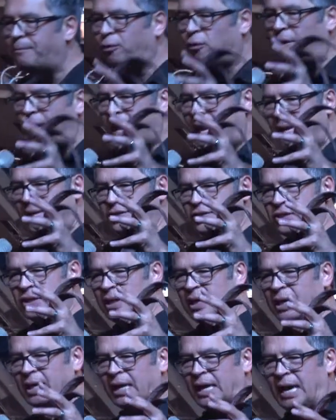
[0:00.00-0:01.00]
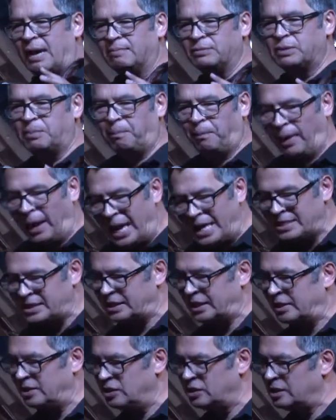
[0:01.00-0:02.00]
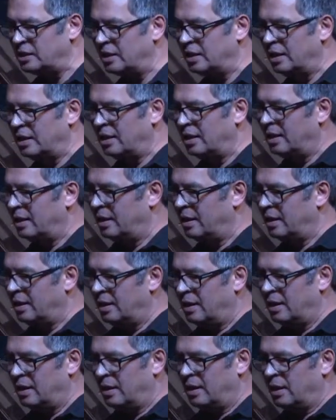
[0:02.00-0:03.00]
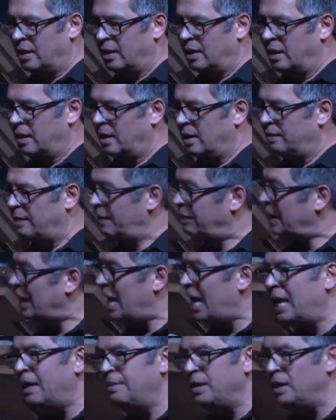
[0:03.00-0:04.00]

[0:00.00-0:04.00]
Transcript: praise comes blessings that the enemy